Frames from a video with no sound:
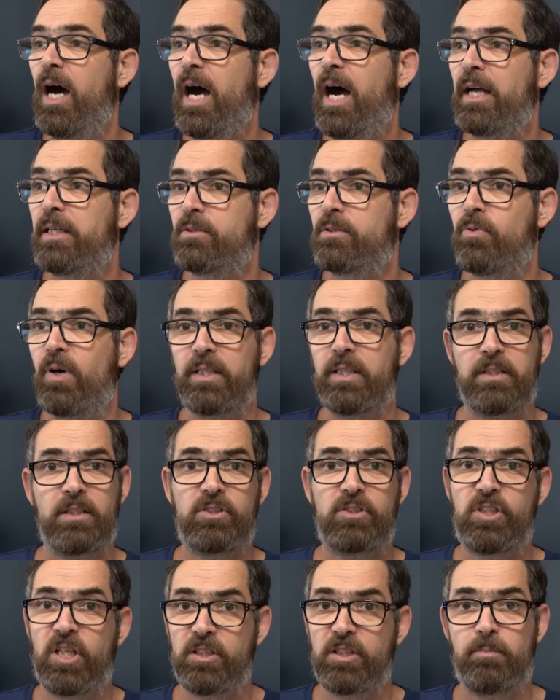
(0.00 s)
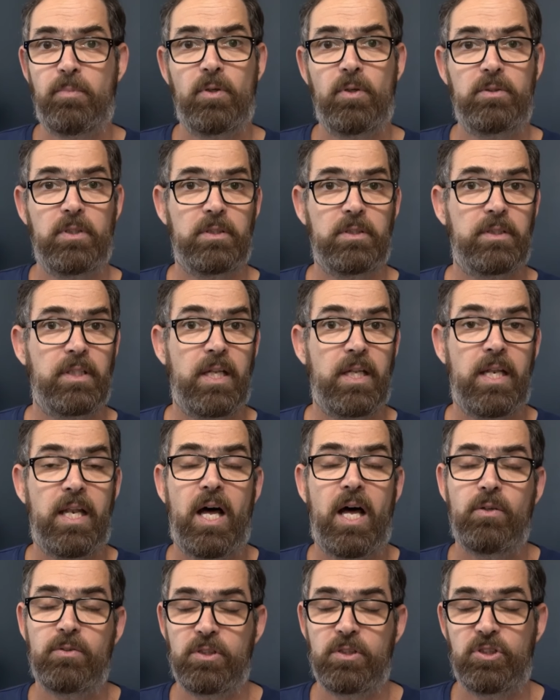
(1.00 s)
I tried the chatbot. It's a
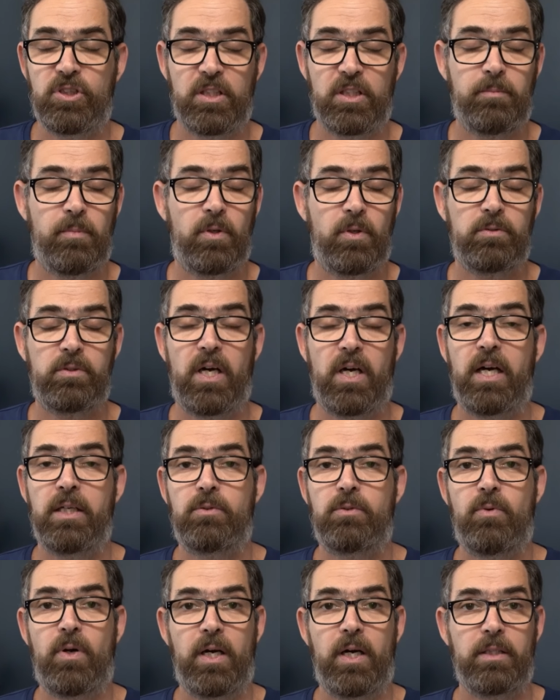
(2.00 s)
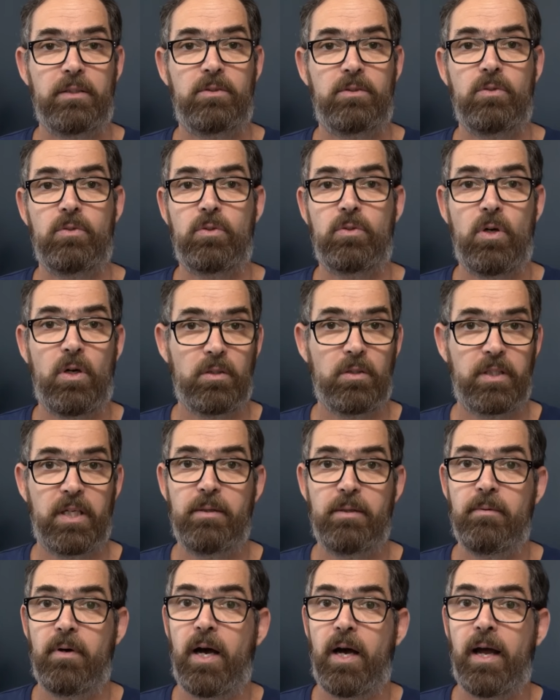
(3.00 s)
lousy chatbot. I tried to call
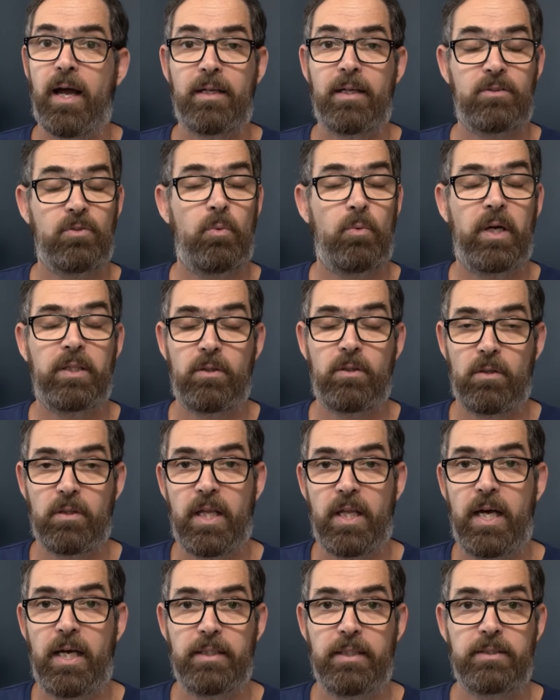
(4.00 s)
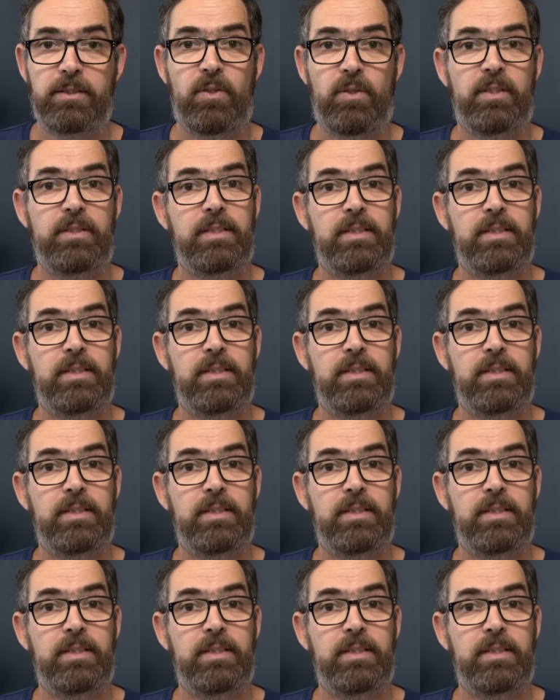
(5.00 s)
them. I had to wait online. So I